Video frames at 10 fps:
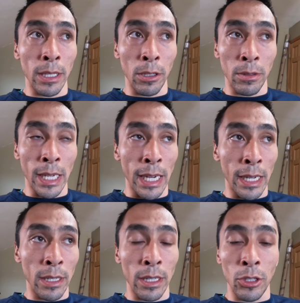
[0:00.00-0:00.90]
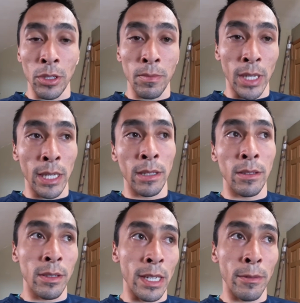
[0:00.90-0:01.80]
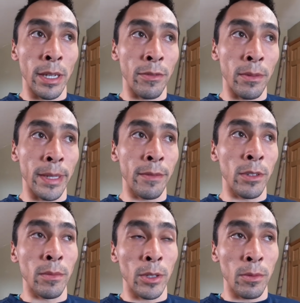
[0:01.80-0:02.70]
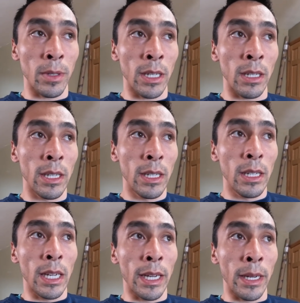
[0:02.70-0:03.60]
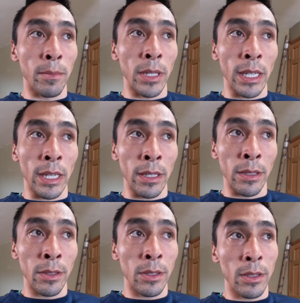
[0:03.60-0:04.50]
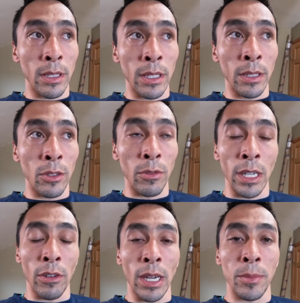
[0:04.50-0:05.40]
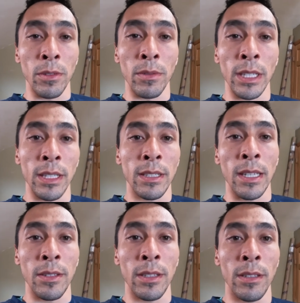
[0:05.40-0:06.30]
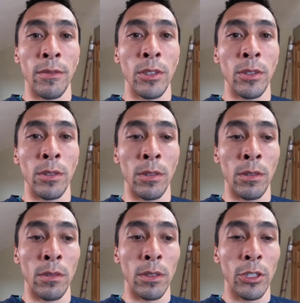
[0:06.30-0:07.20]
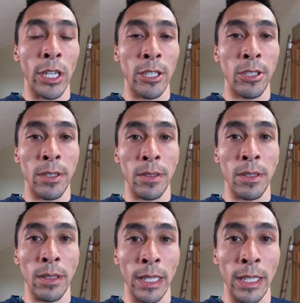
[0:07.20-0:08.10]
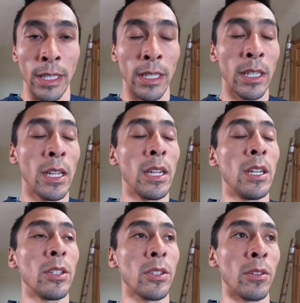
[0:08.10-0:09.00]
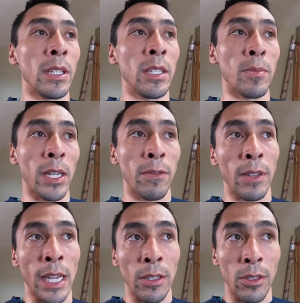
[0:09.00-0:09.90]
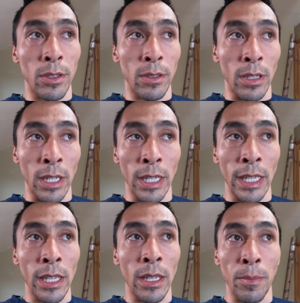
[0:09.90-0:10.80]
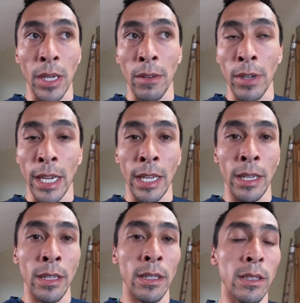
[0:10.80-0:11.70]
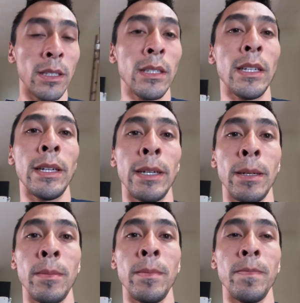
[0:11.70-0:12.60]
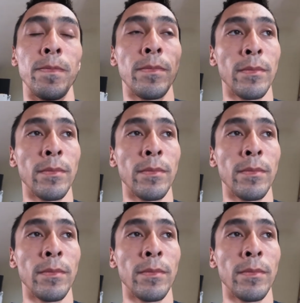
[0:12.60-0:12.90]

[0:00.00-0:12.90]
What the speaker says: at low tide, it's just mud, stay away from it for the most part. Because these green crabs are really sensitive to changes in salinity, so these mud flats are going to get hit by rain. The